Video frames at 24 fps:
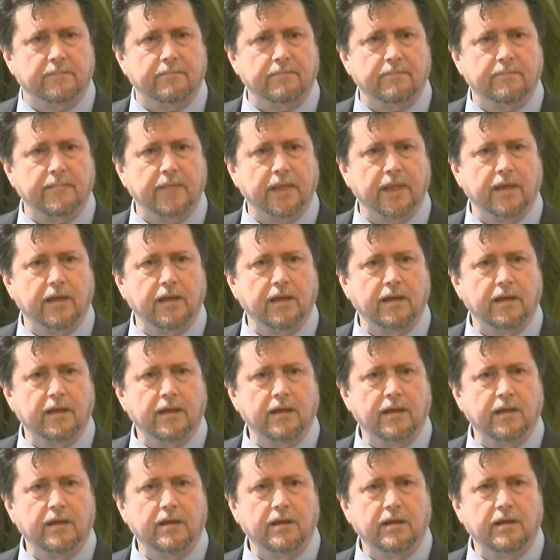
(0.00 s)

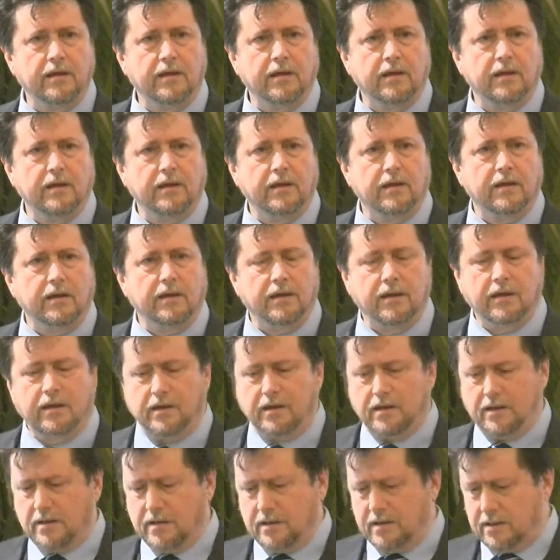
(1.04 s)

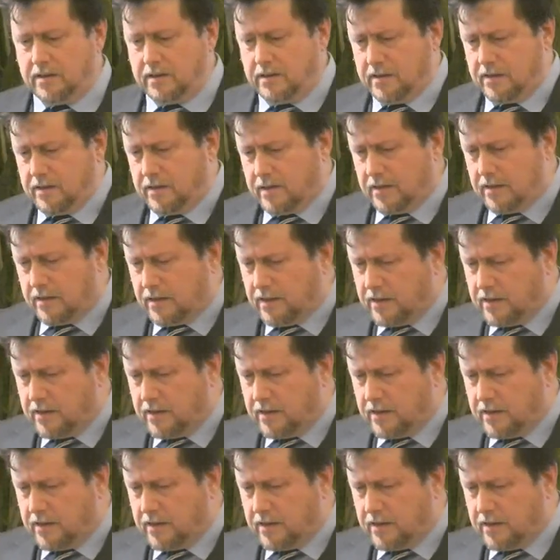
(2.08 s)
No one is speaking in this clip.